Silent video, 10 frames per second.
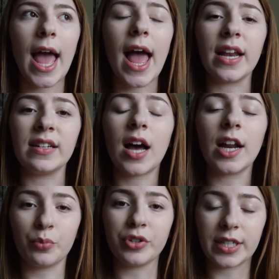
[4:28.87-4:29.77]
and
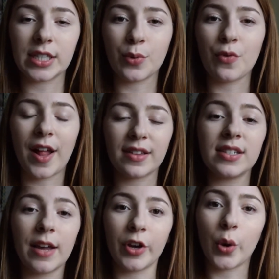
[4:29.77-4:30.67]
unpredictable. That's
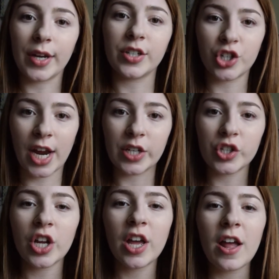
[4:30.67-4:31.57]
never going to change.